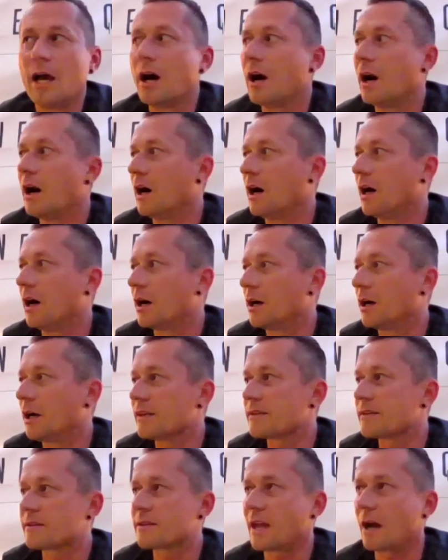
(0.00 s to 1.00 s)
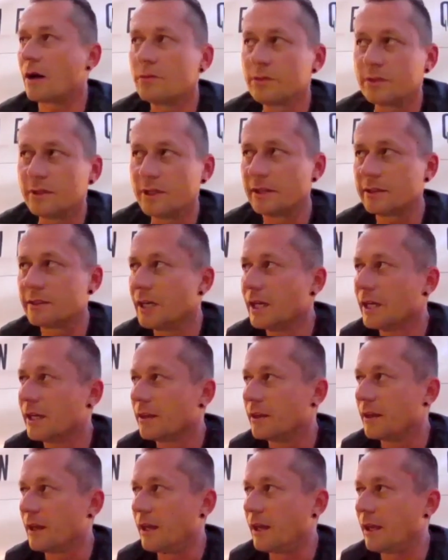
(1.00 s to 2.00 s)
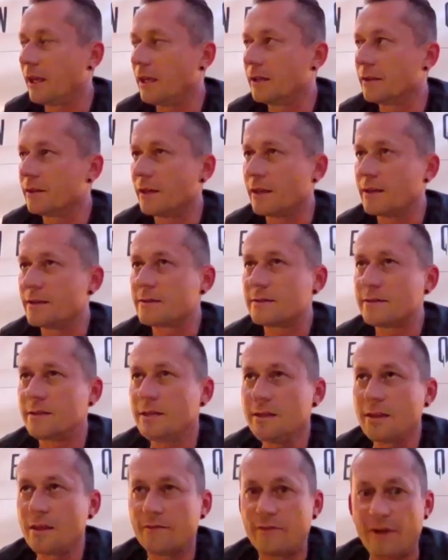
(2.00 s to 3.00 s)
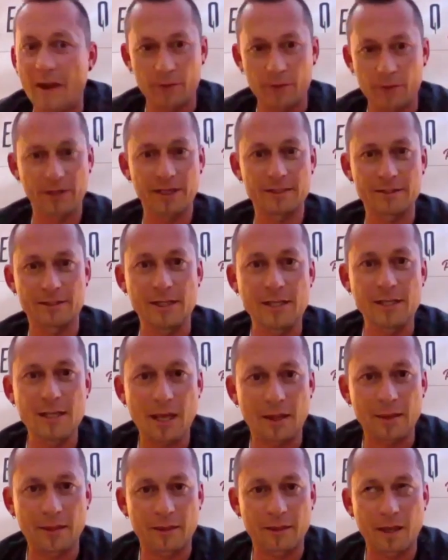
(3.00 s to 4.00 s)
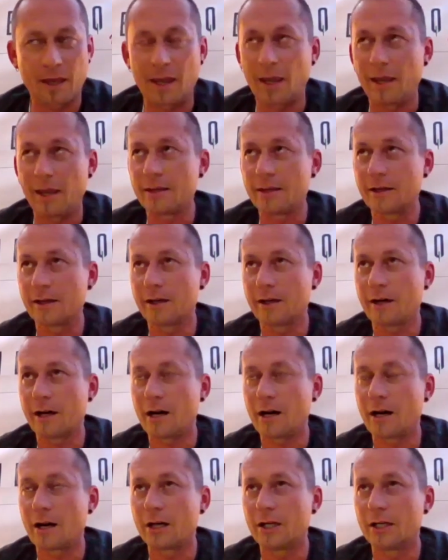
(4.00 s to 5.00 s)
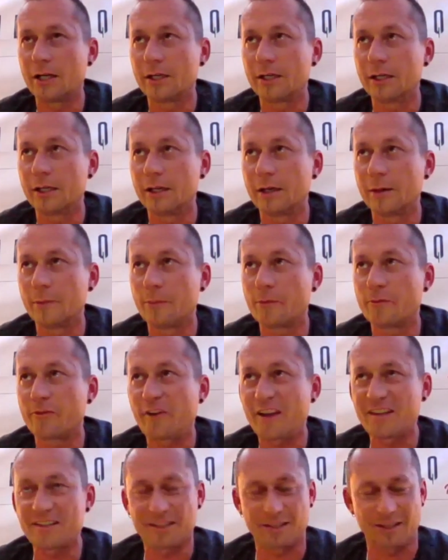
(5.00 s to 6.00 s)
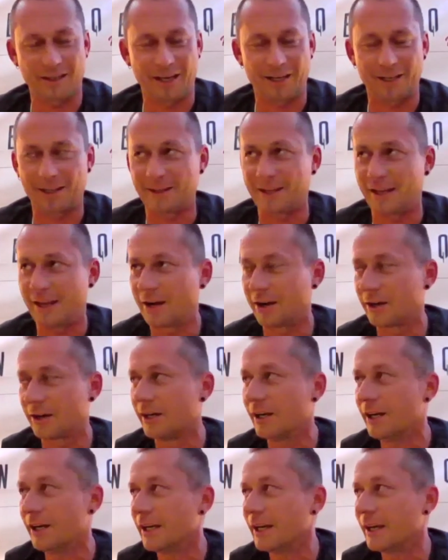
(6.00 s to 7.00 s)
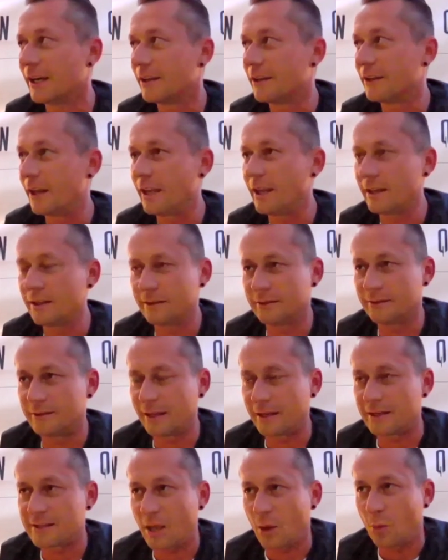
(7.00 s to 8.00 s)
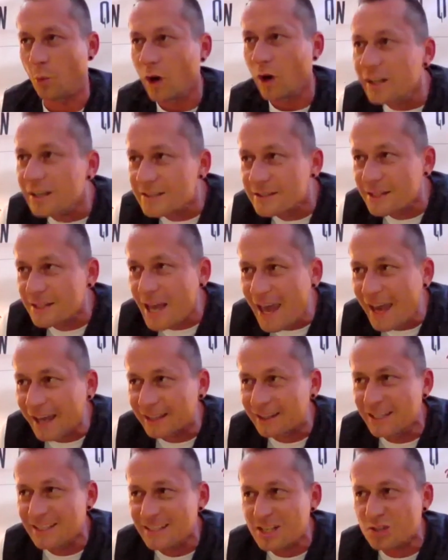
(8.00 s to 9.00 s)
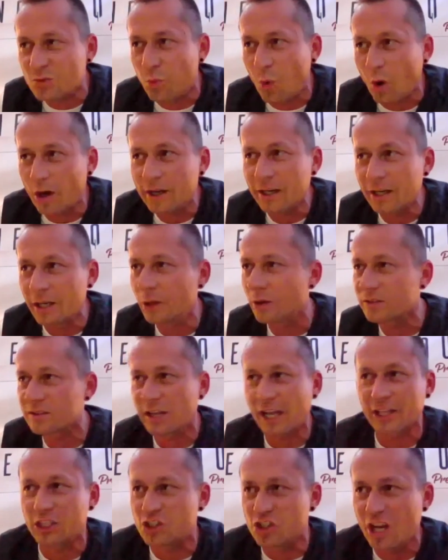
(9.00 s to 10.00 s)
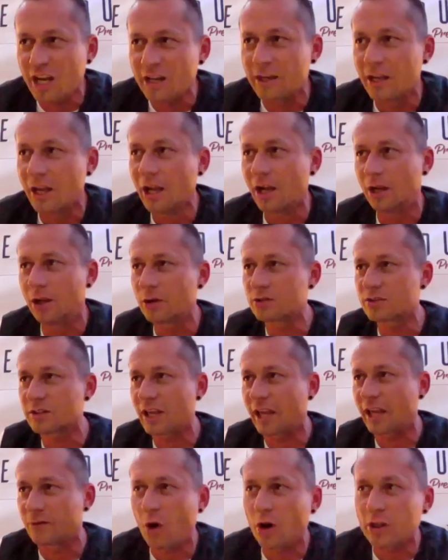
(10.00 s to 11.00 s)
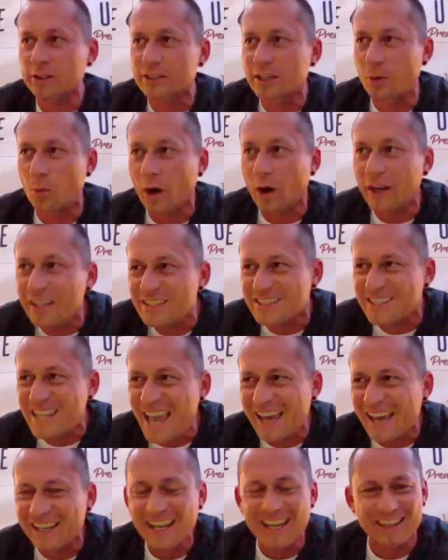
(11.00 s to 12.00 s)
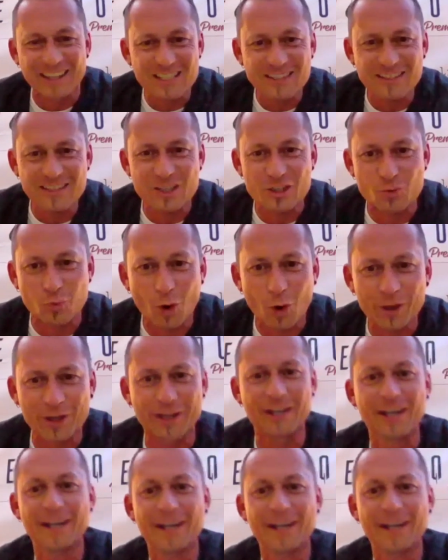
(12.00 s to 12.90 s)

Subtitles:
are astounded. They see the variety and they are fascinated. They say, "What is that? This is water. Looks like gin. Looks like vodka. What is that? This is water."